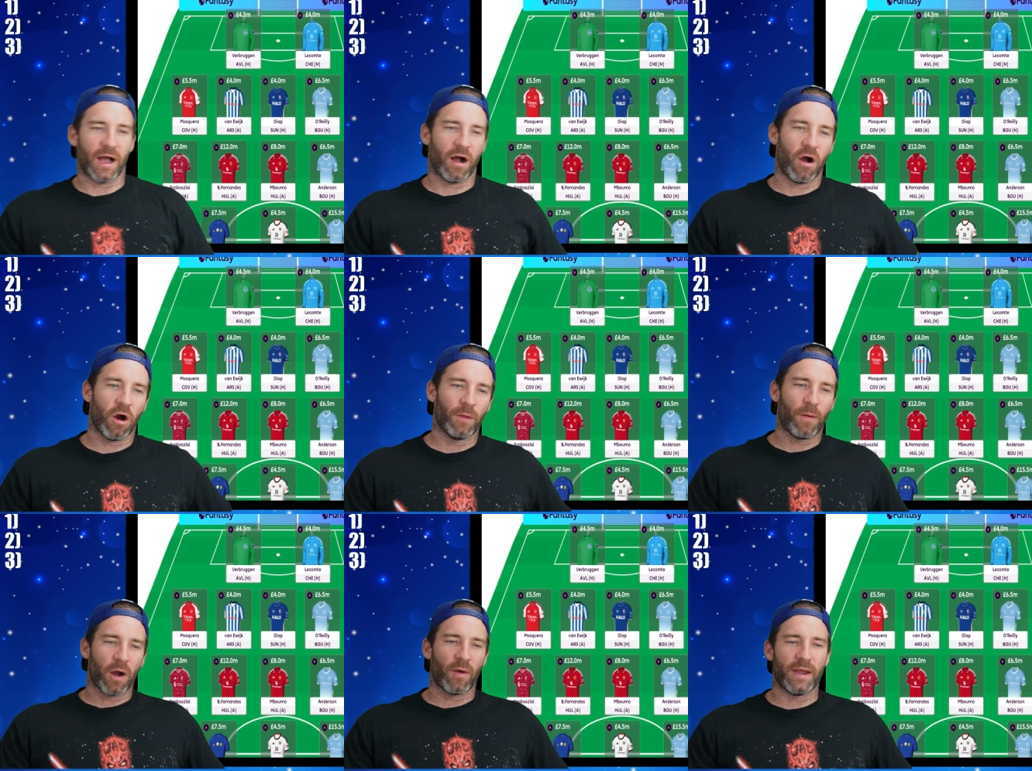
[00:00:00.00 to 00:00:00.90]
A hard
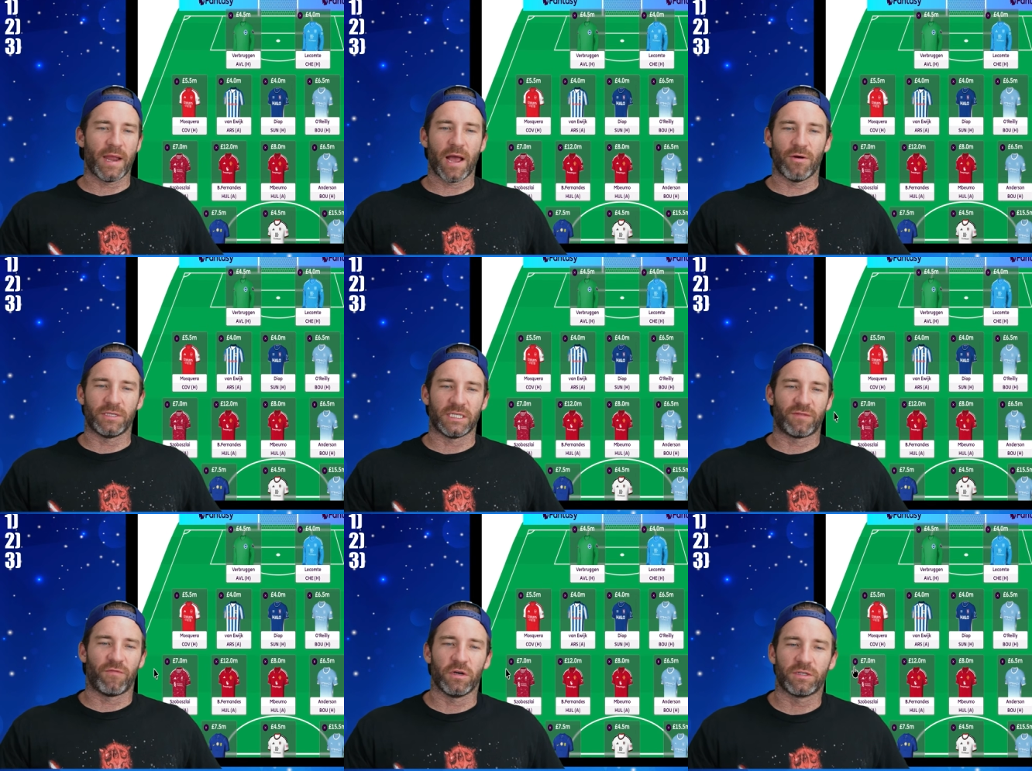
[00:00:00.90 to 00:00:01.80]
part right now is this
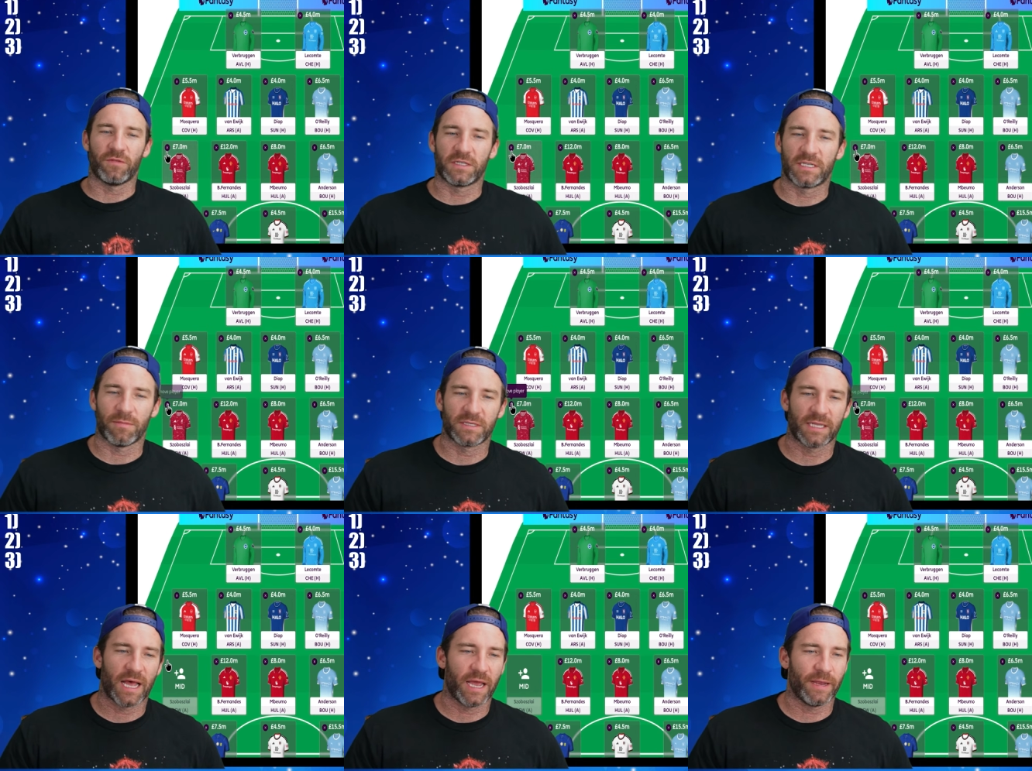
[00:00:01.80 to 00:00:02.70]
Verts versus
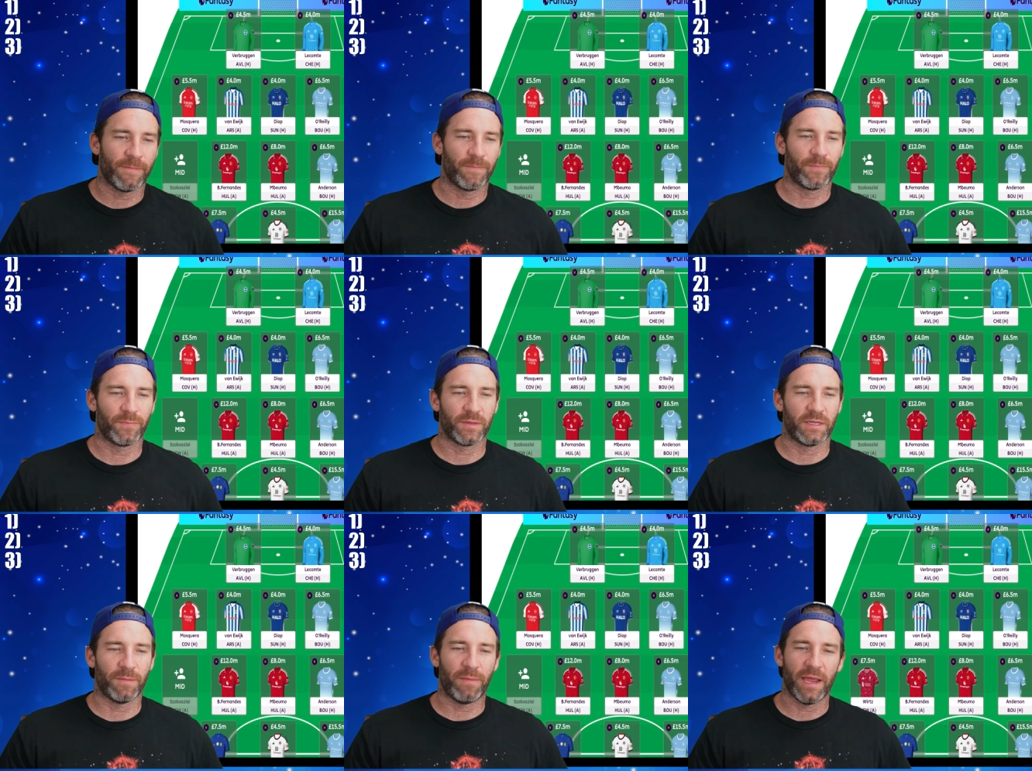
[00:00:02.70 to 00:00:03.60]
Szoboszlai
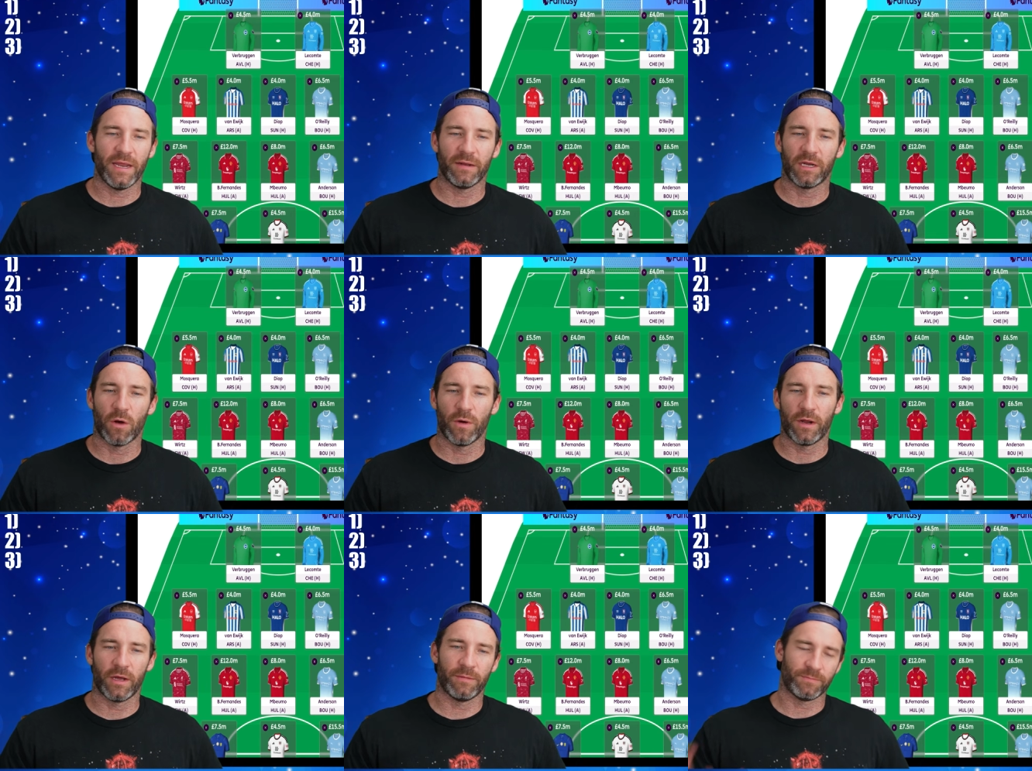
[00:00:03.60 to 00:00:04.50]
debate going
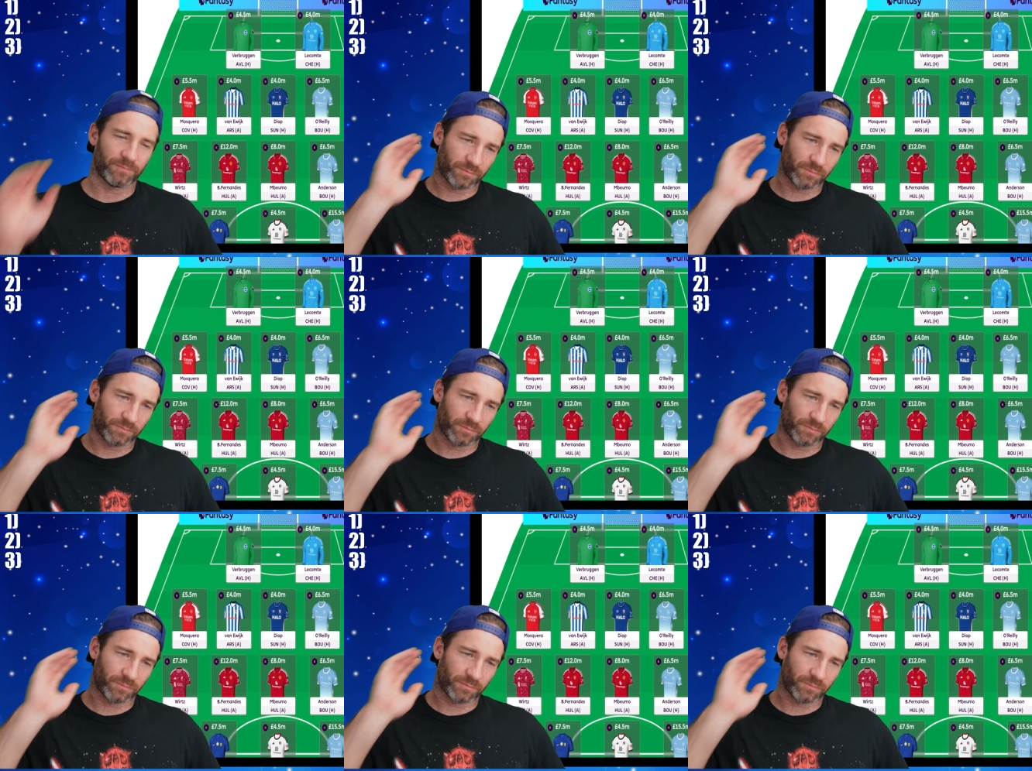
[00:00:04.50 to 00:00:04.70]
on.